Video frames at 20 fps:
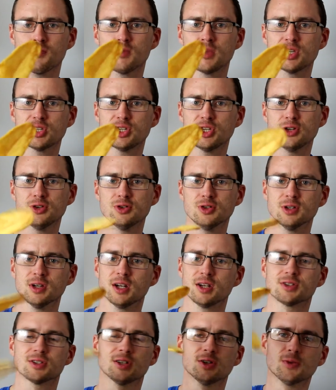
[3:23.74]
It's huge. It
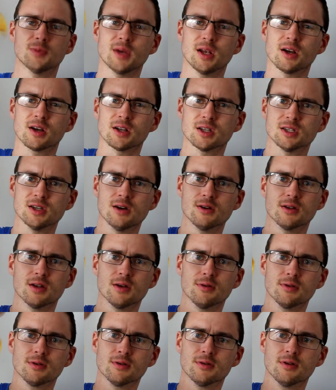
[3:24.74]
looks a little bit like a tongue,
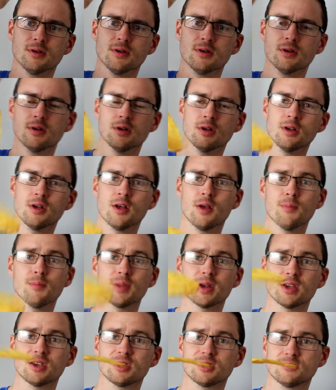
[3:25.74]
that one.
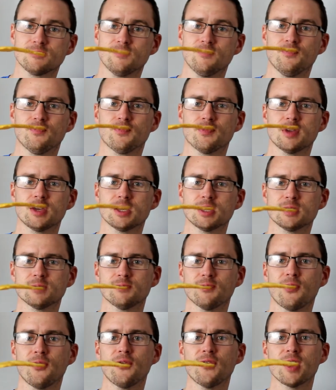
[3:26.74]
But it's
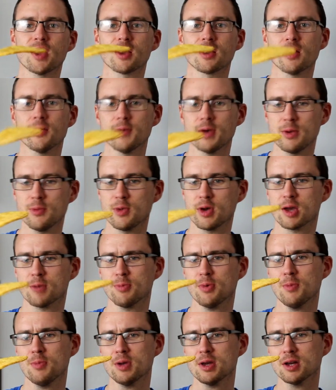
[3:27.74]
It's thick. I mean, we're
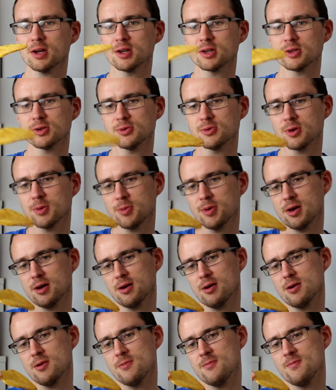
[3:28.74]
probably going to talk
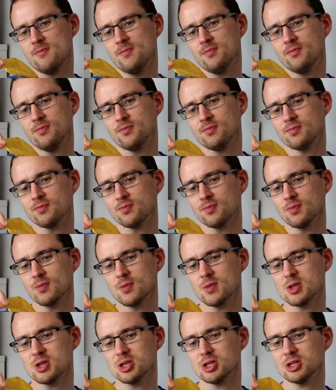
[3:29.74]
about
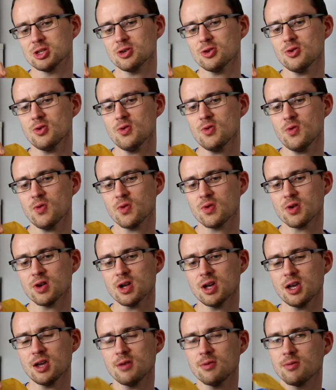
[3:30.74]
two,
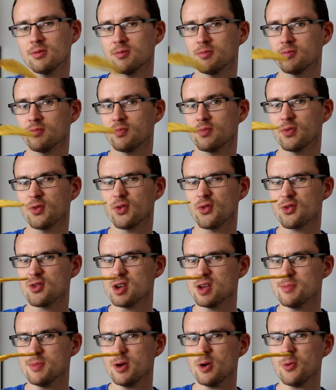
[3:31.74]
three,
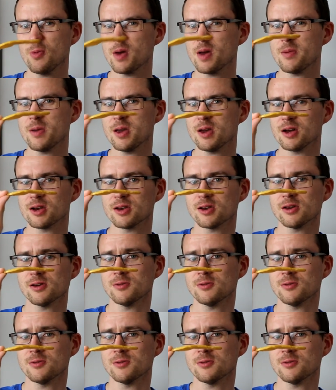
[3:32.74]
three mil maybe. I don't